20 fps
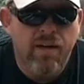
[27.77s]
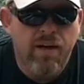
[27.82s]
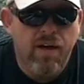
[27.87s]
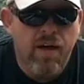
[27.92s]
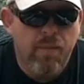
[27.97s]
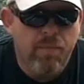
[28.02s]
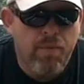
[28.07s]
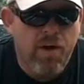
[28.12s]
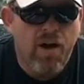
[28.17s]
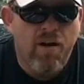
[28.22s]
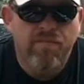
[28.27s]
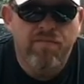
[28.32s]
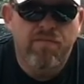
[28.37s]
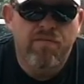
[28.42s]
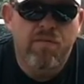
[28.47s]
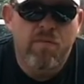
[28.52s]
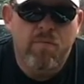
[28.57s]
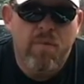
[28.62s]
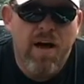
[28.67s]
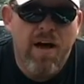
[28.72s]
up off
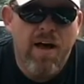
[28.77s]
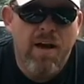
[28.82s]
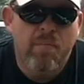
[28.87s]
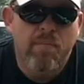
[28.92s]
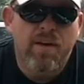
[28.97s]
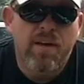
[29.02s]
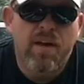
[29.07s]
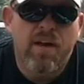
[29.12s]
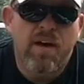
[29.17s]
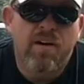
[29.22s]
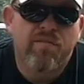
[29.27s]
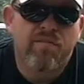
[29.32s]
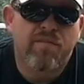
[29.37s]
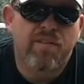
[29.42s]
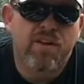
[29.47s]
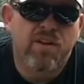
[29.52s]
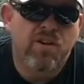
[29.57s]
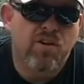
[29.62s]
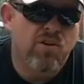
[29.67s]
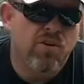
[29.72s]
of the bottom enough
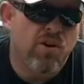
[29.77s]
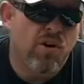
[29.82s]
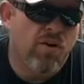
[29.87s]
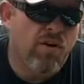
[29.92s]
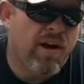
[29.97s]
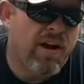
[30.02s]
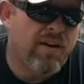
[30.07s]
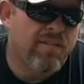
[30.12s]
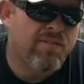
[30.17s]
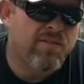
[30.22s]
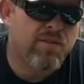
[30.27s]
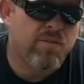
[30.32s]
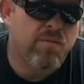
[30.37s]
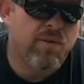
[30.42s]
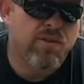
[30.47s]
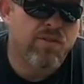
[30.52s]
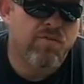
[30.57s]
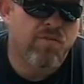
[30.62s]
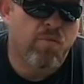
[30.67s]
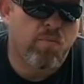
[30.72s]
that you don't have so
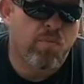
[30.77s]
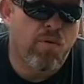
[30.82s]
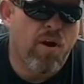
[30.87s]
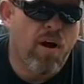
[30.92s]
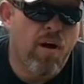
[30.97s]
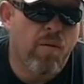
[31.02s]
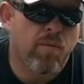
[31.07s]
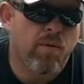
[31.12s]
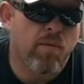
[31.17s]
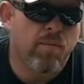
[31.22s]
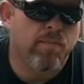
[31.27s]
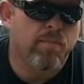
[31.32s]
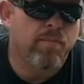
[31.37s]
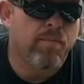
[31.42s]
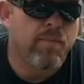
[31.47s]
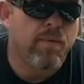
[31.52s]
much of a problem